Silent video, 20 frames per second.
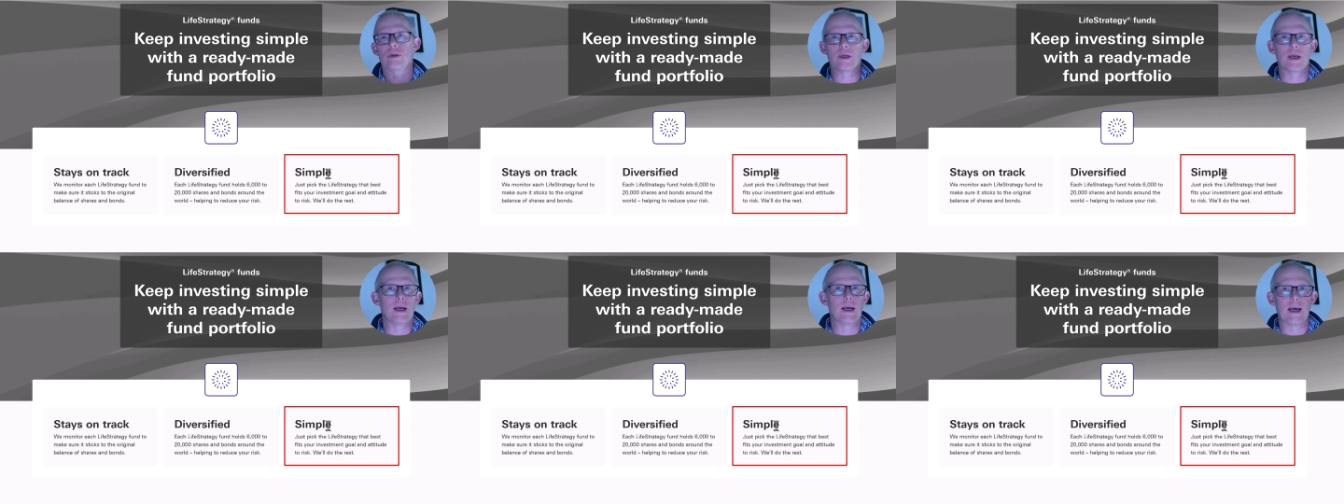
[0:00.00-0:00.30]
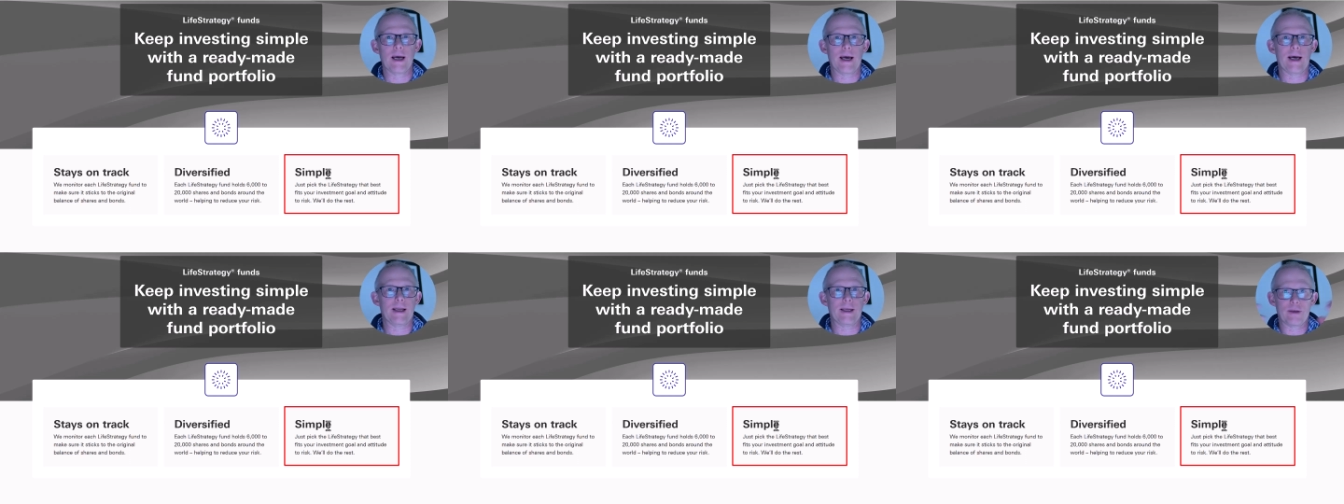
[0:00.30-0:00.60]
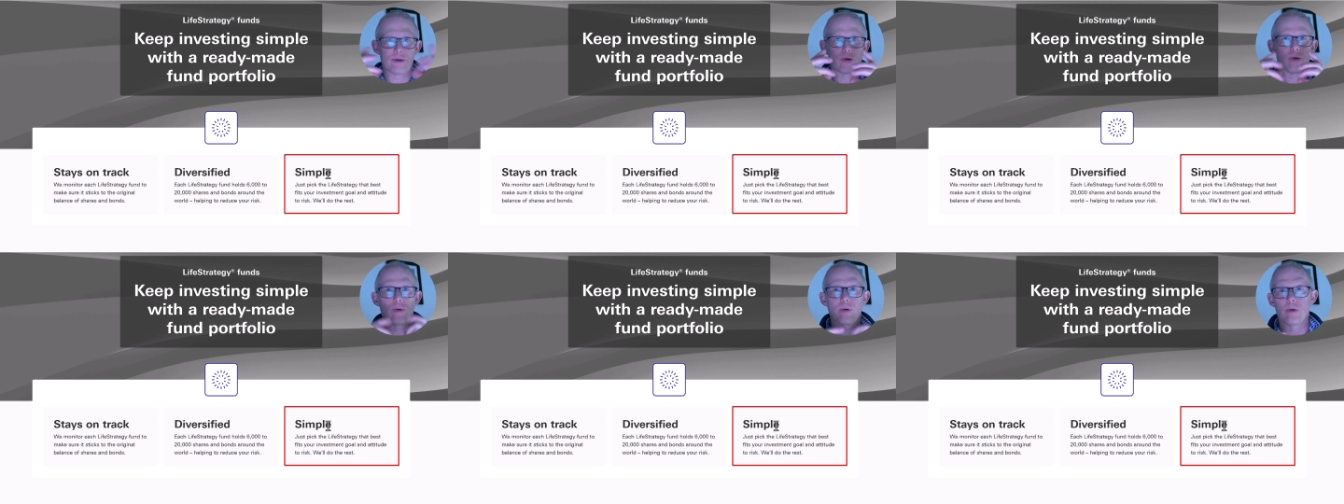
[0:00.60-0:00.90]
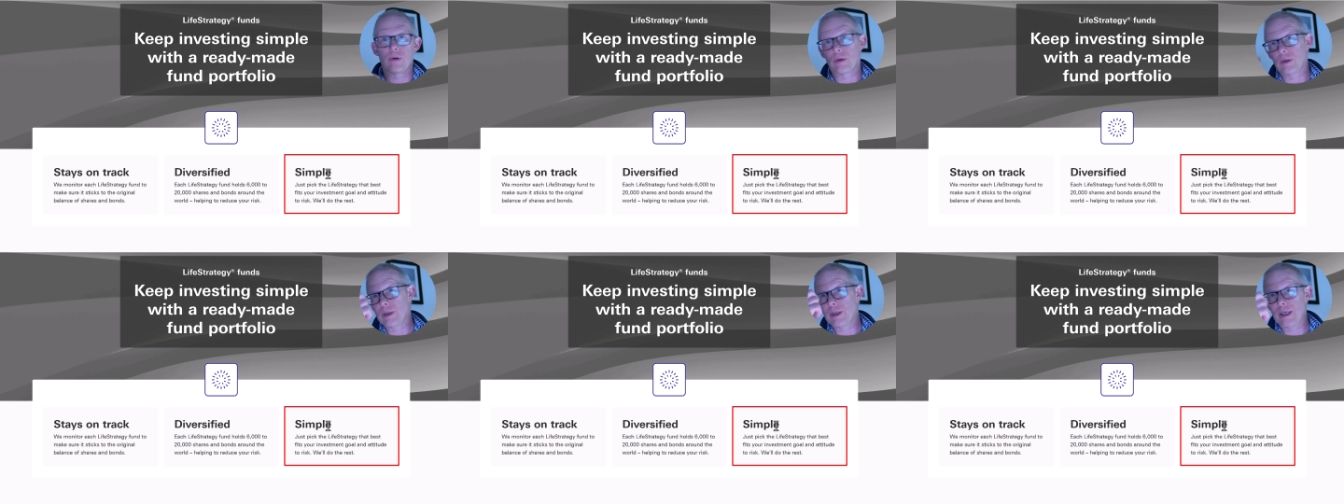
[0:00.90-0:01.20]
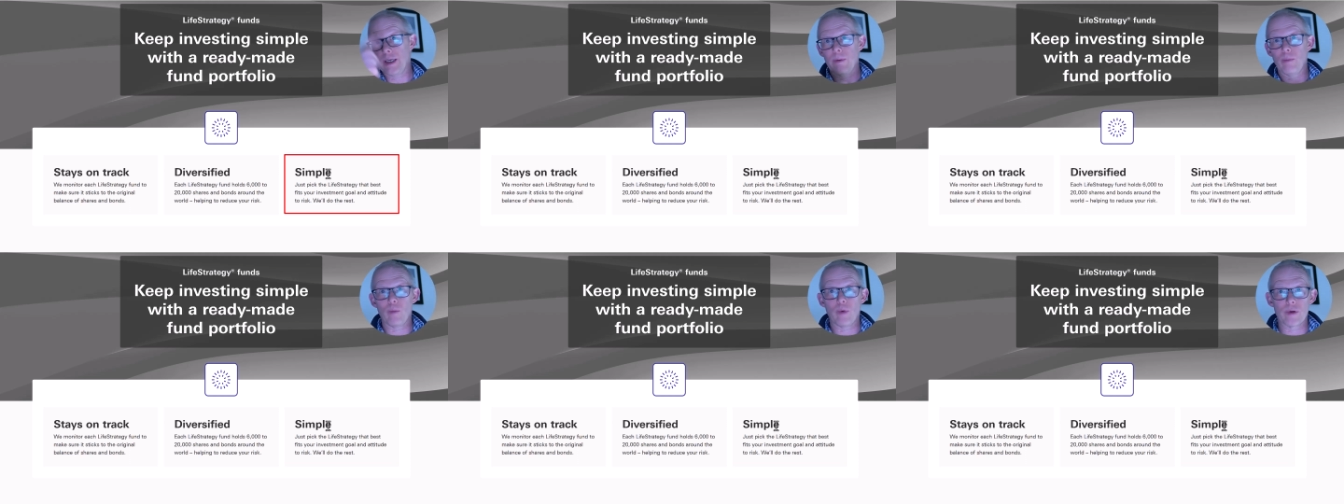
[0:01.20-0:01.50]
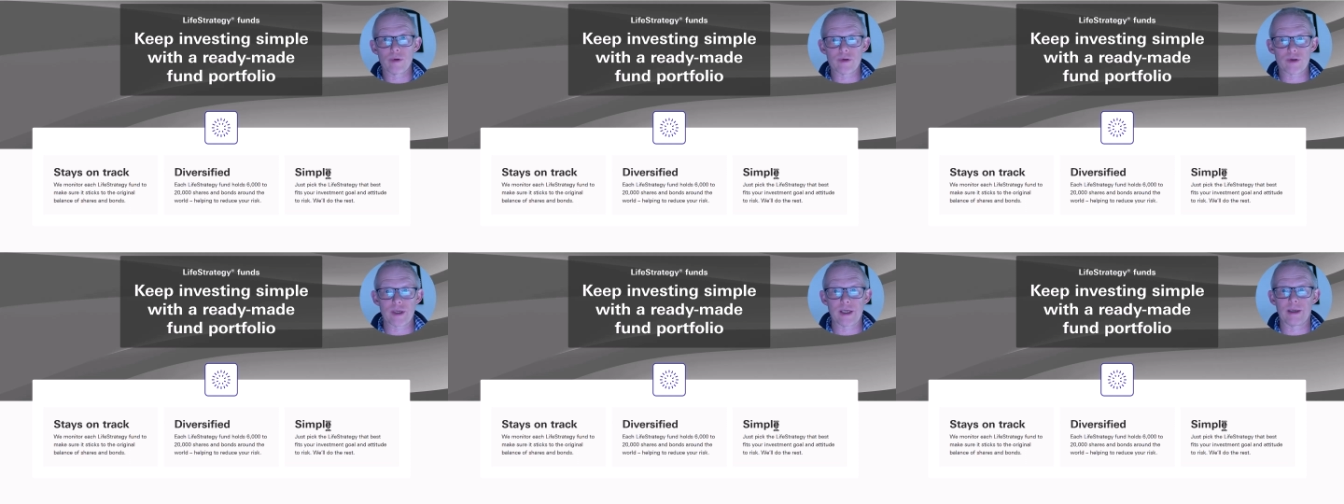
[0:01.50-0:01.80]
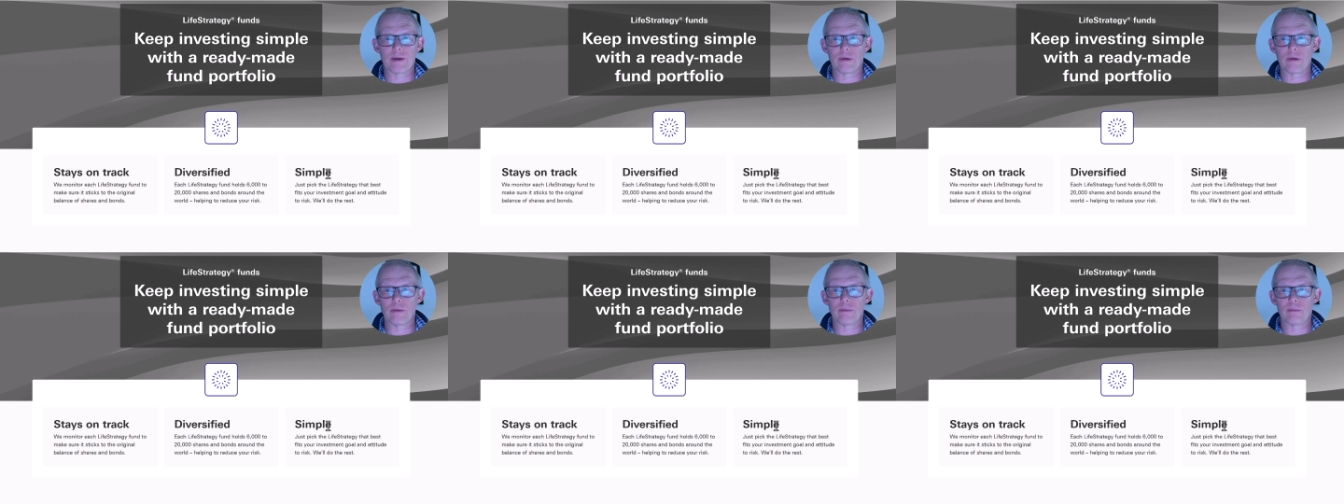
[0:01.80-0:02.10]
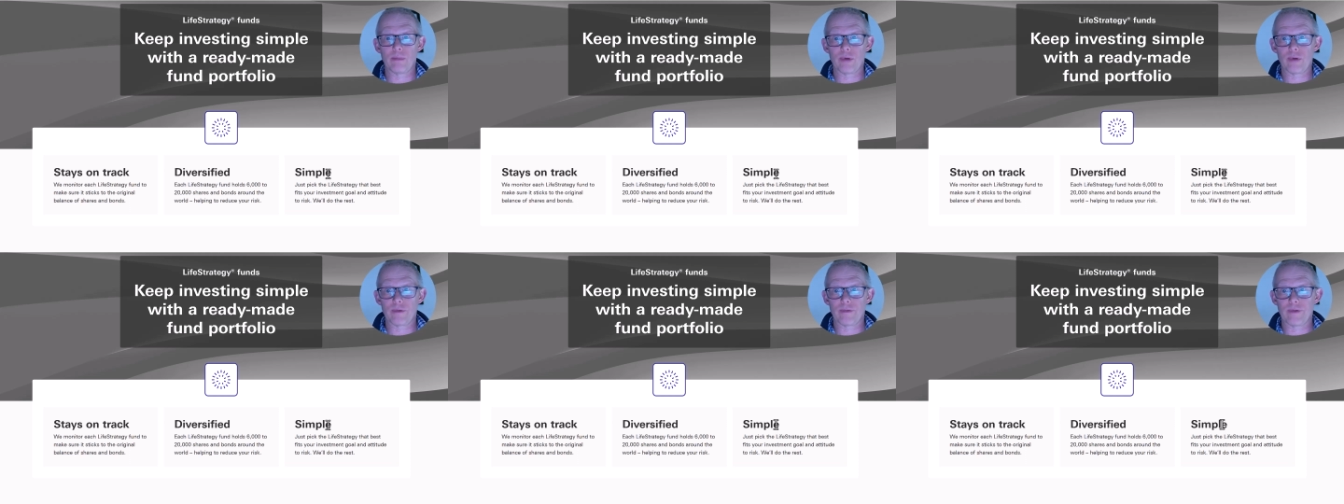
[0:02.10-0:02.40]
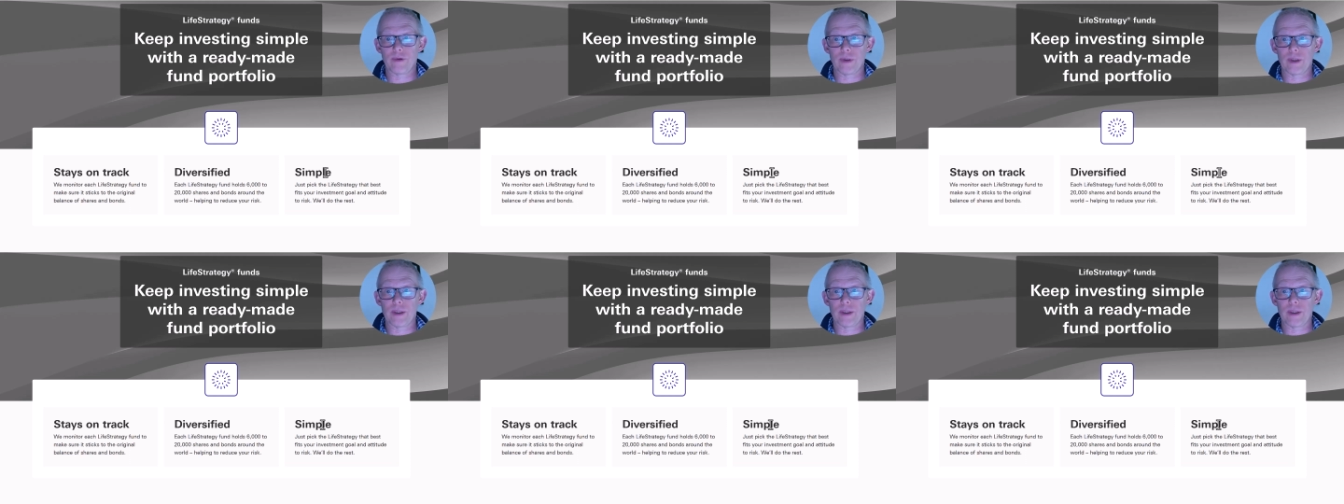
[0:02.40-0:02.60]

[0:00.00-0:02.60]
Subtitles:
and it's all in one single portfolio. The